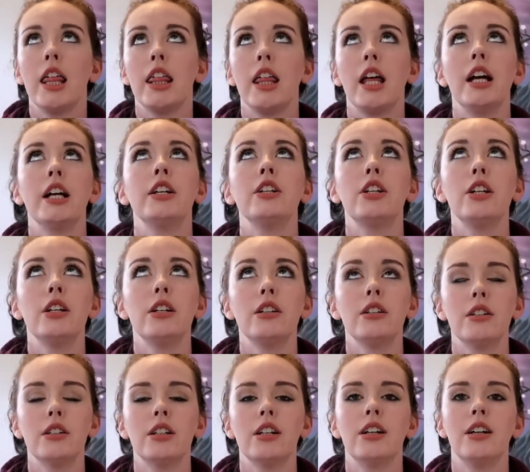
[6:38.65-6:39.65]
thank
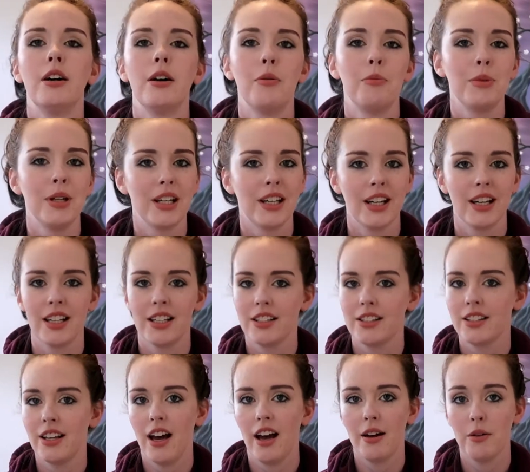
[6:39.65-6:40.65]
you,
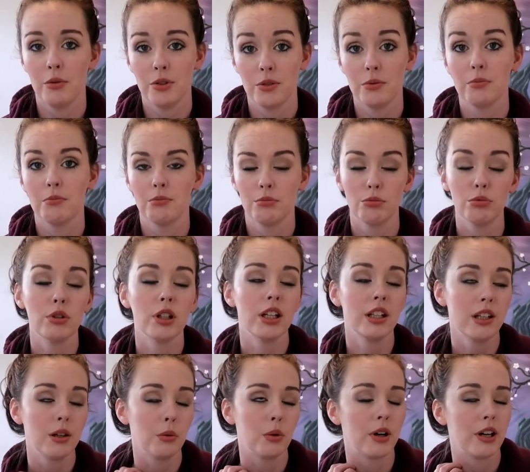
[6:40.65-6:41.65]
because I was
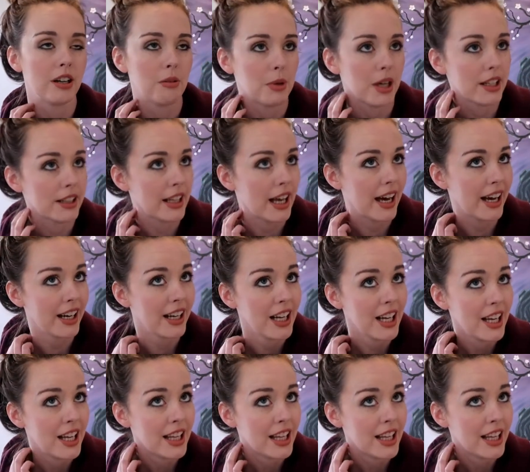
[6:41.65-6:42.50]
really worried about that.